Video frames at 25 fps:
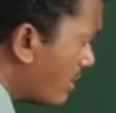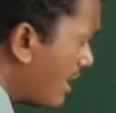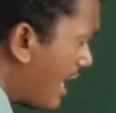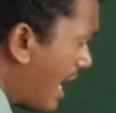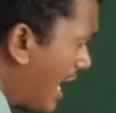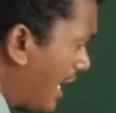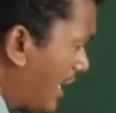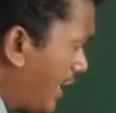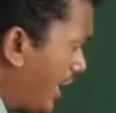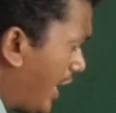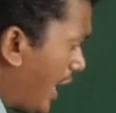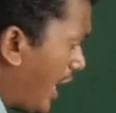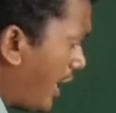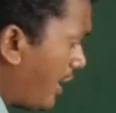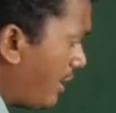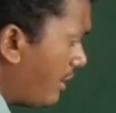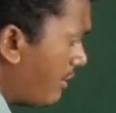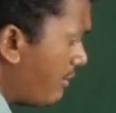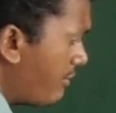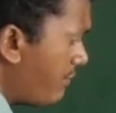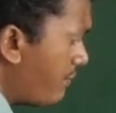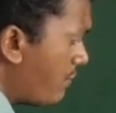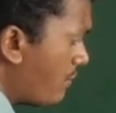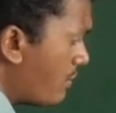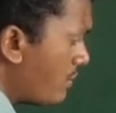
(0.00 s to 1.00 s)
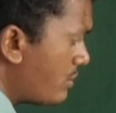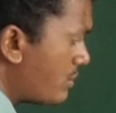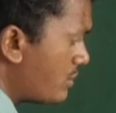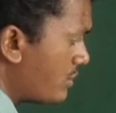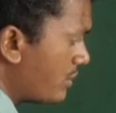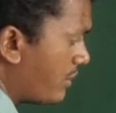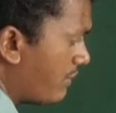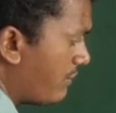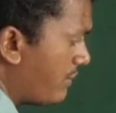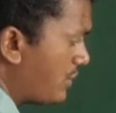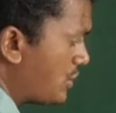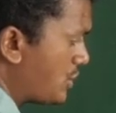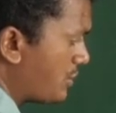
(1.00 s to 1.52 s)
the attractive force
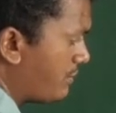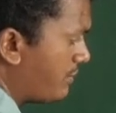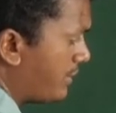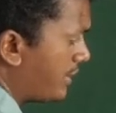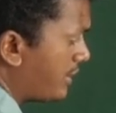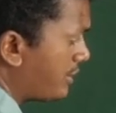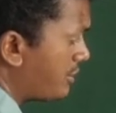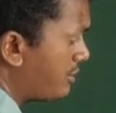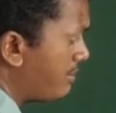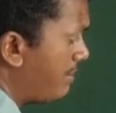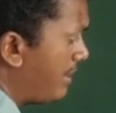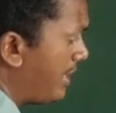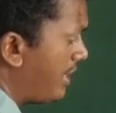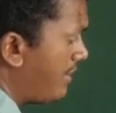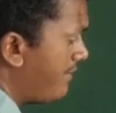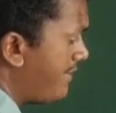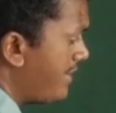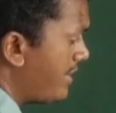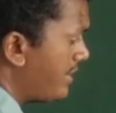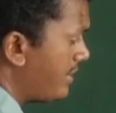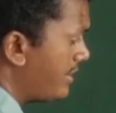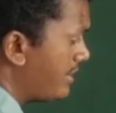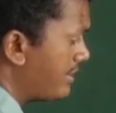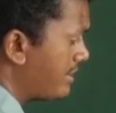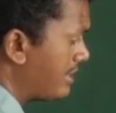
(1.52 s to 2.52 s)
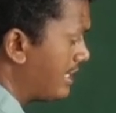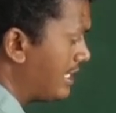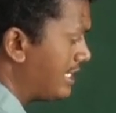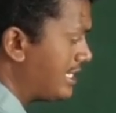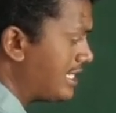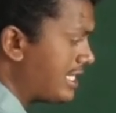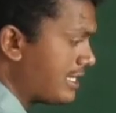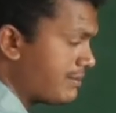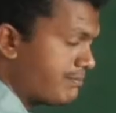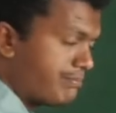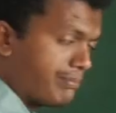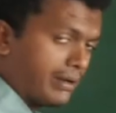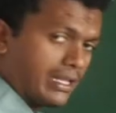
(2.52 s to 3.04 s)
which works between this
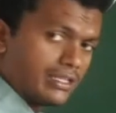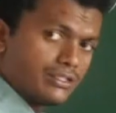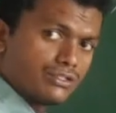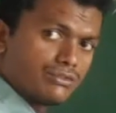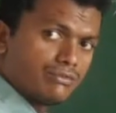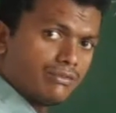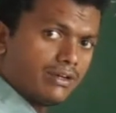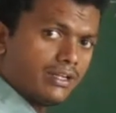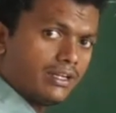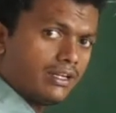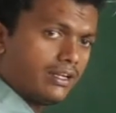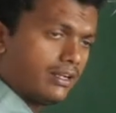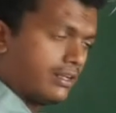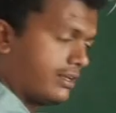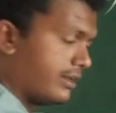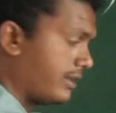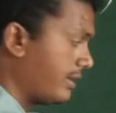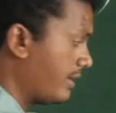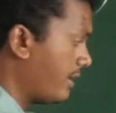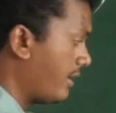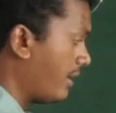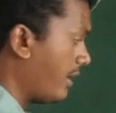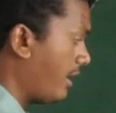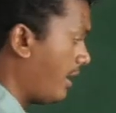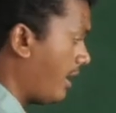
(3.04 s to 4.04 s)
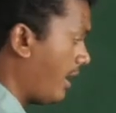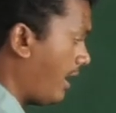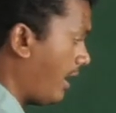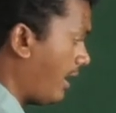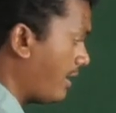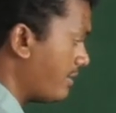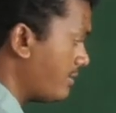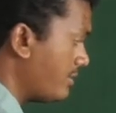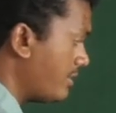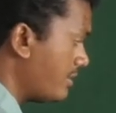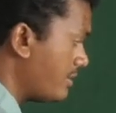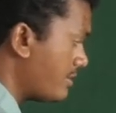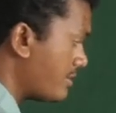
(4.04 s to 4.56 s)
lithium plus 1
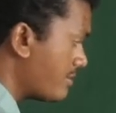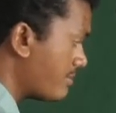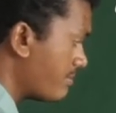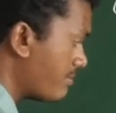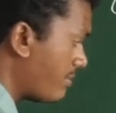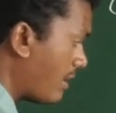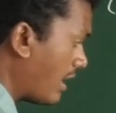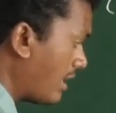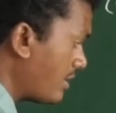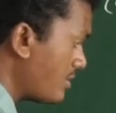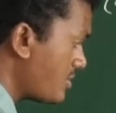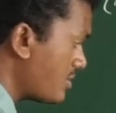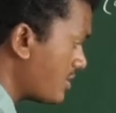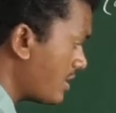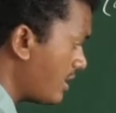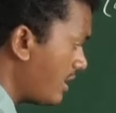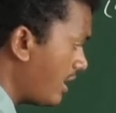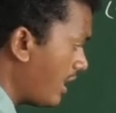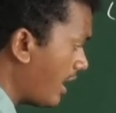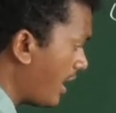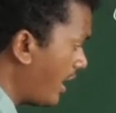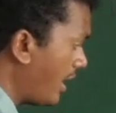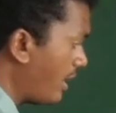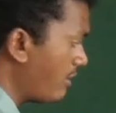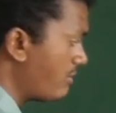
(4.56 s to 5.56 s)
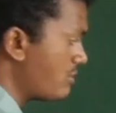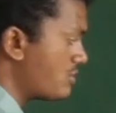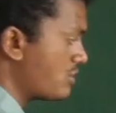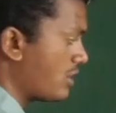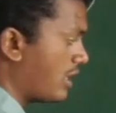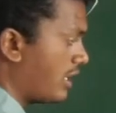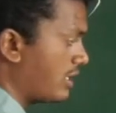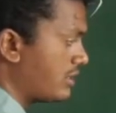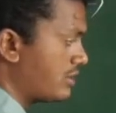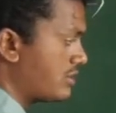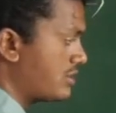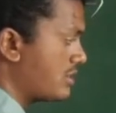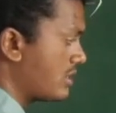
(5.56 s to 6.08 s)
and this partial negative
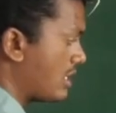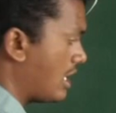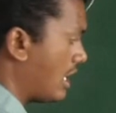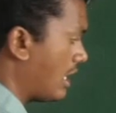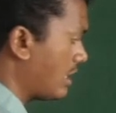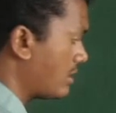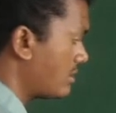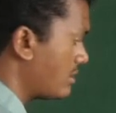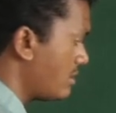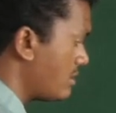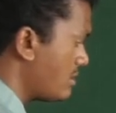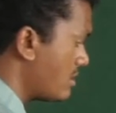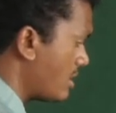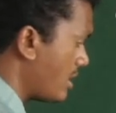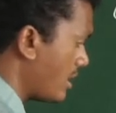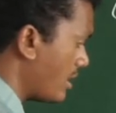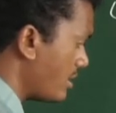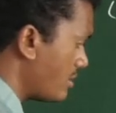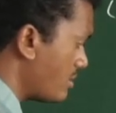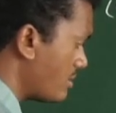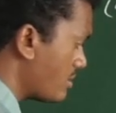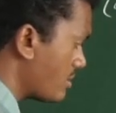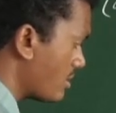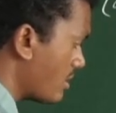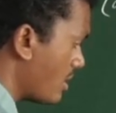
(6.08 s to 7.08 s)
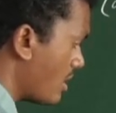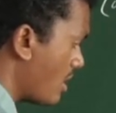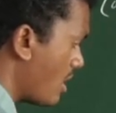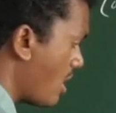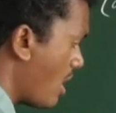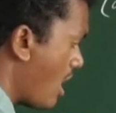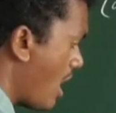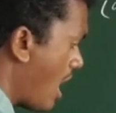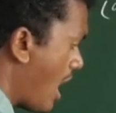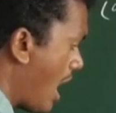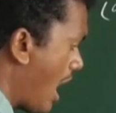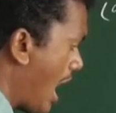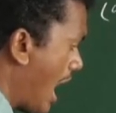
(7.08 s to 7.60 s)
charged oxygen is
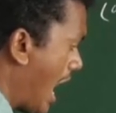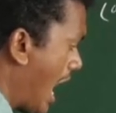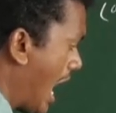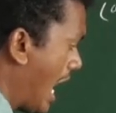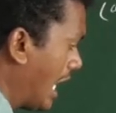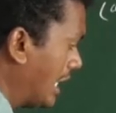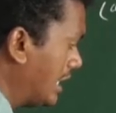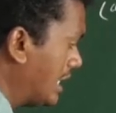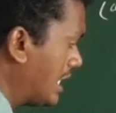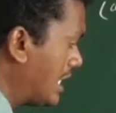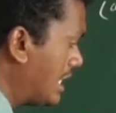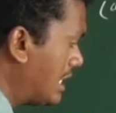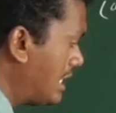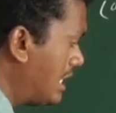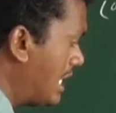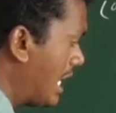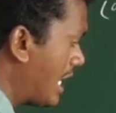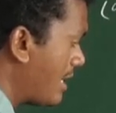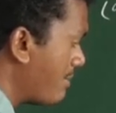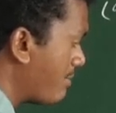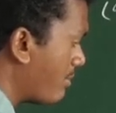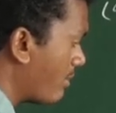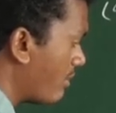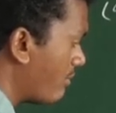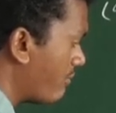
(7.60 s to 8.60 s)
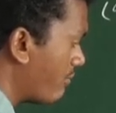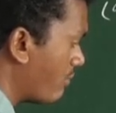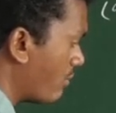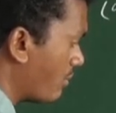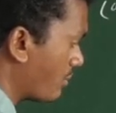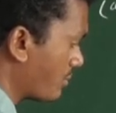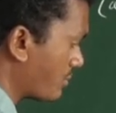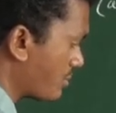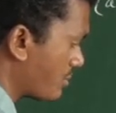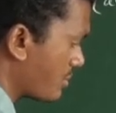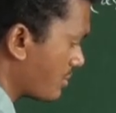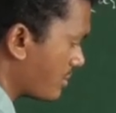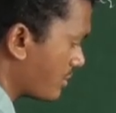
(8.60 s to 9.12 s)
ion dipole
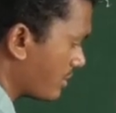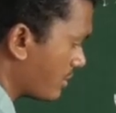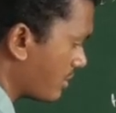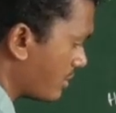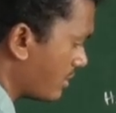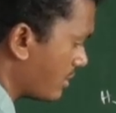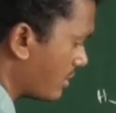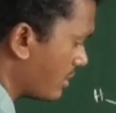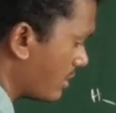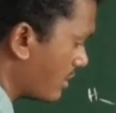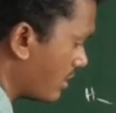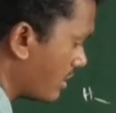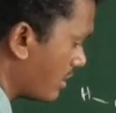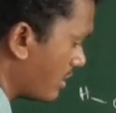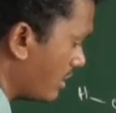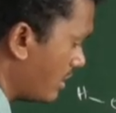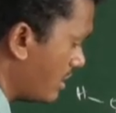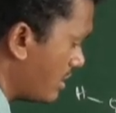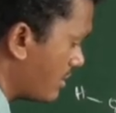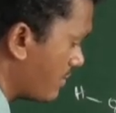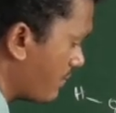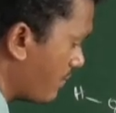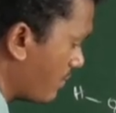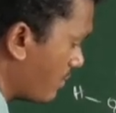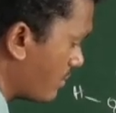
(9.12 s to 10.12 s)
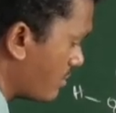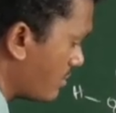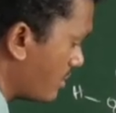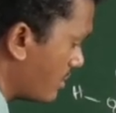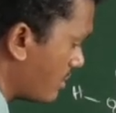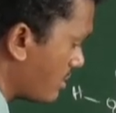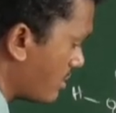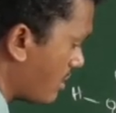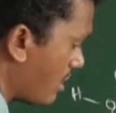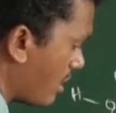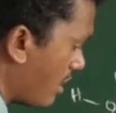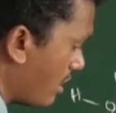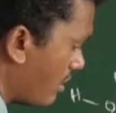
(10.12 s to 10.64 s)
force. This force
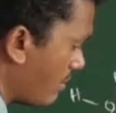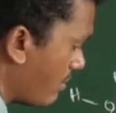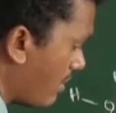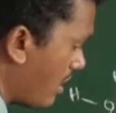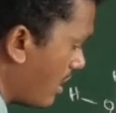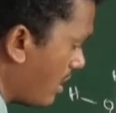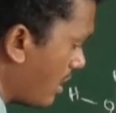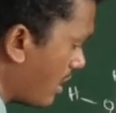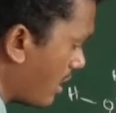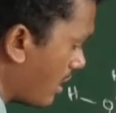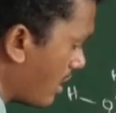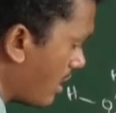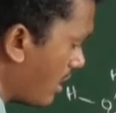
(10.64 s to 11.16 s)
is called what?